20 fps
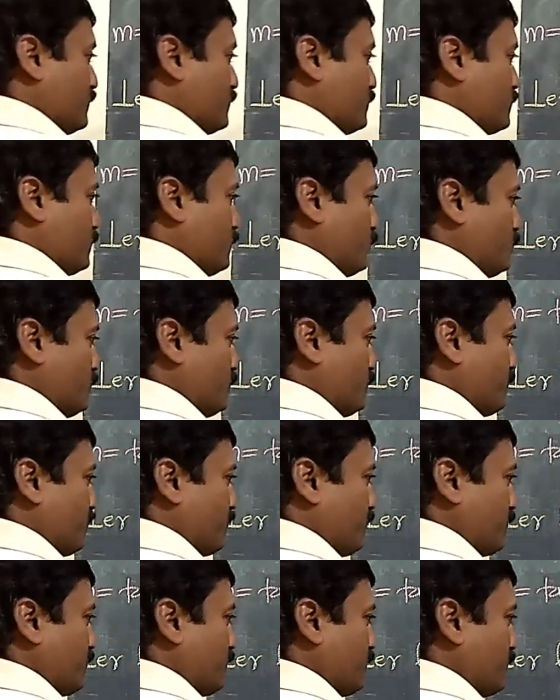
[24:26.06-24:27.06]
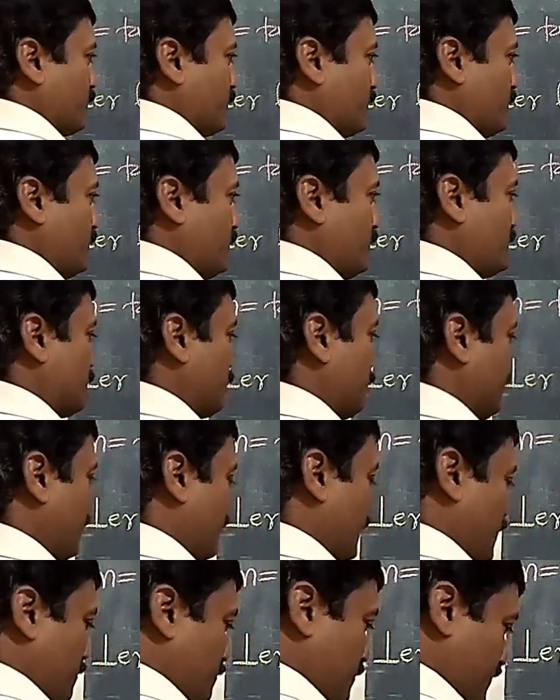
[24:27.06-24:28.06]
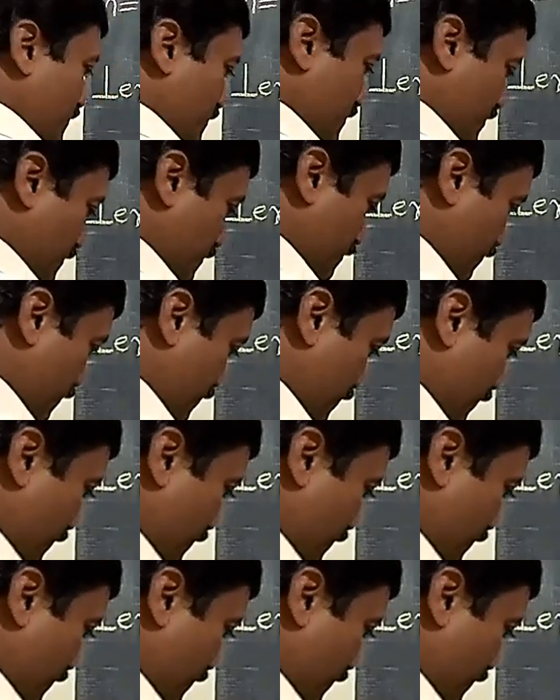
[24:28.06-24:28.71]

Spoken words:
So this may happens